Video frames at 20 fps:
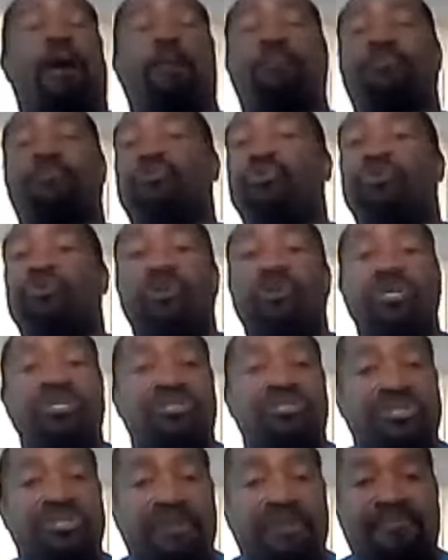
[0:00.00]
Job
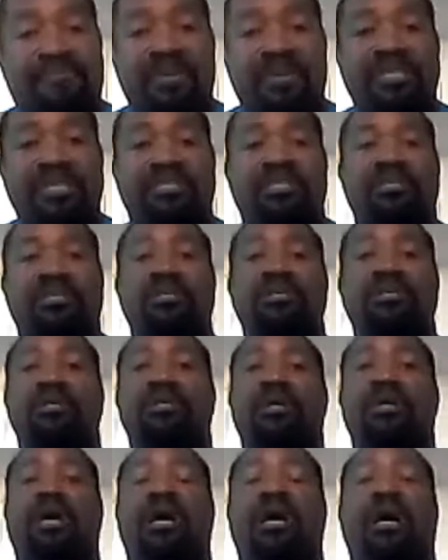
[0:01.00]
opportunities are different.
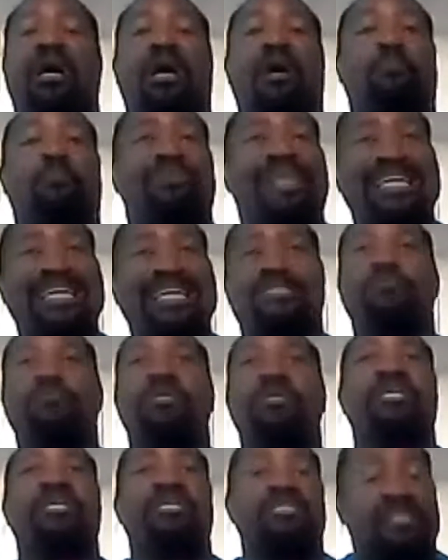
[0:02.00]

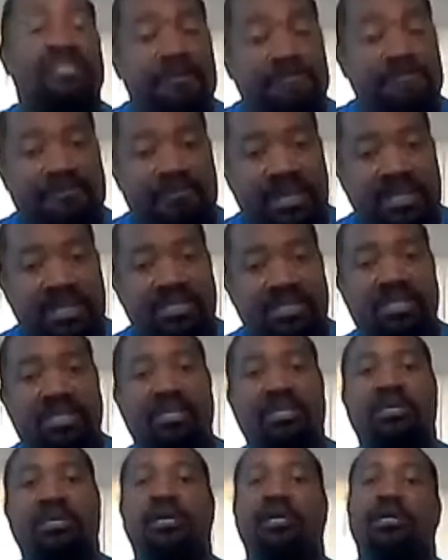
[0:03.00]
Placement is different.
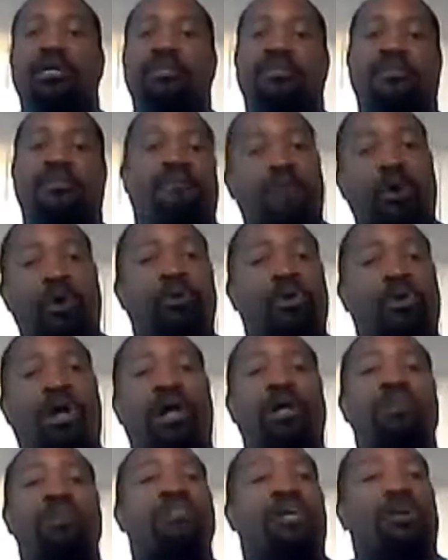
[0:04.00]
The
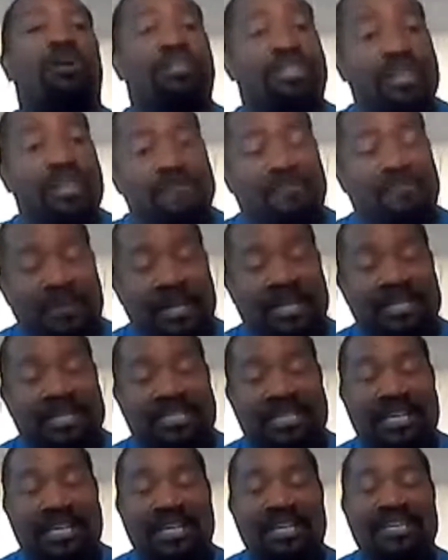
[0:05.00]
phone calls are
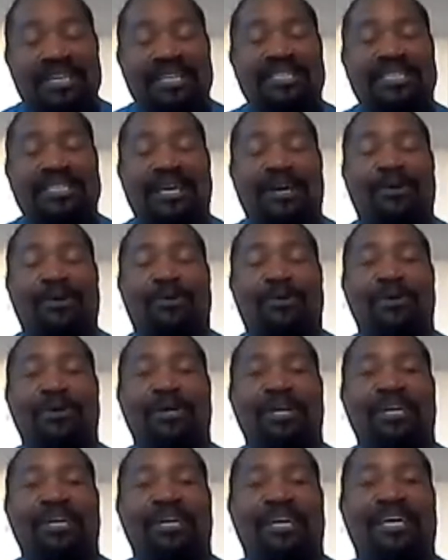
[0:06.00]
different.
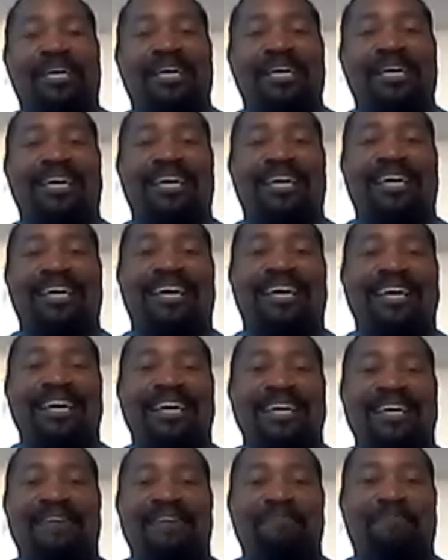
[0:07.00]
So,
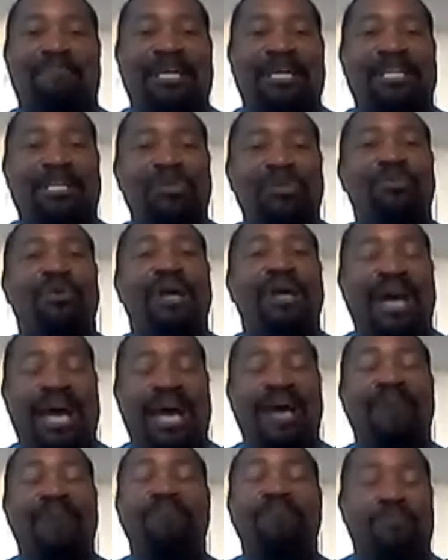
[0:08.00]
but
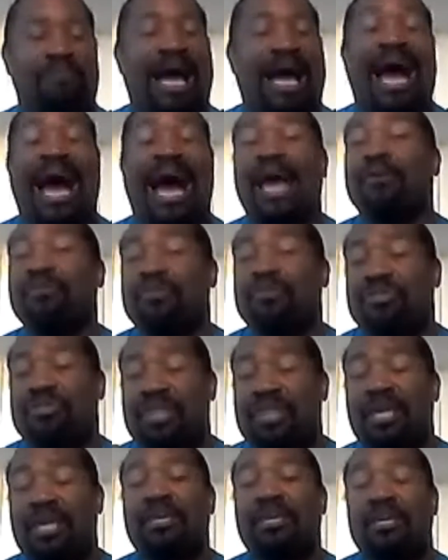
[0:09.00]
you have,
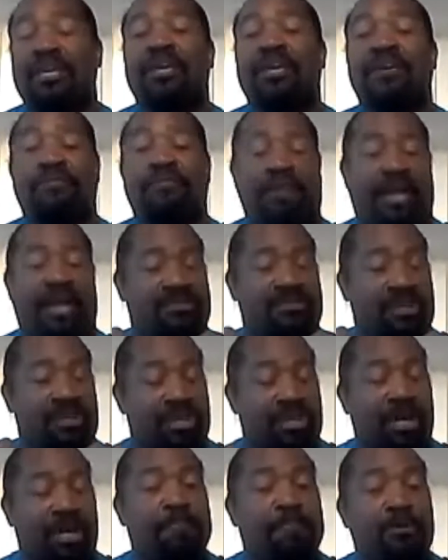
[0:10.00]
I think
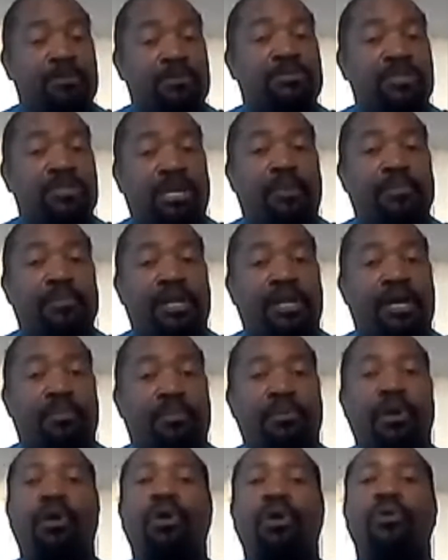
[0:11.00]
as a young person
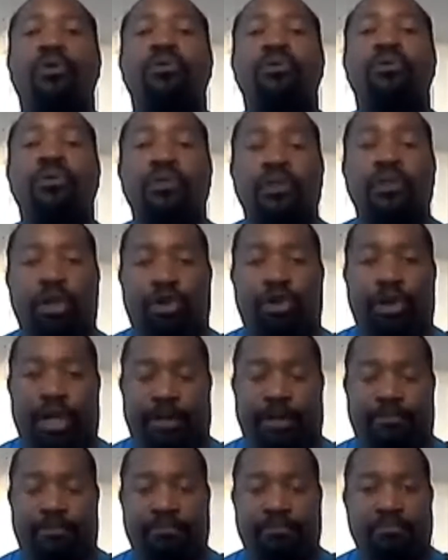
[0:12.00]
coming up,
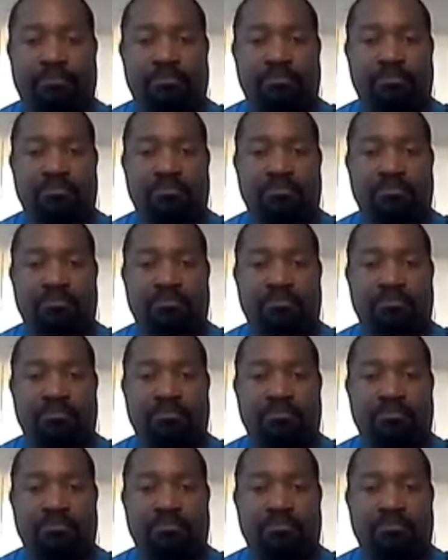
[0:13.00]
learn it.